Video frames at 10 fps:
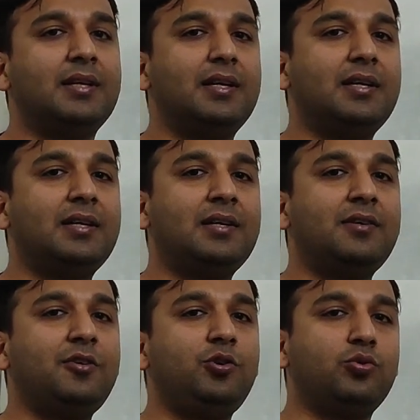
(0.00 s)

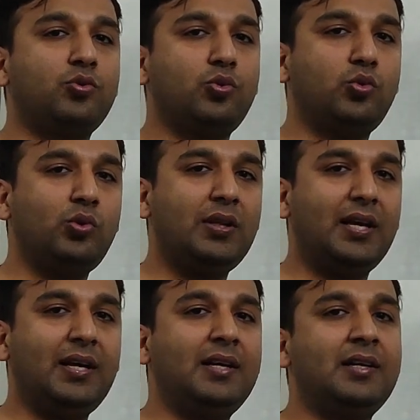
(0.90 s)
You cool
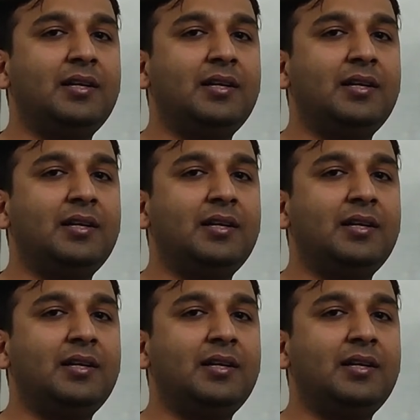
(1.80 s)
the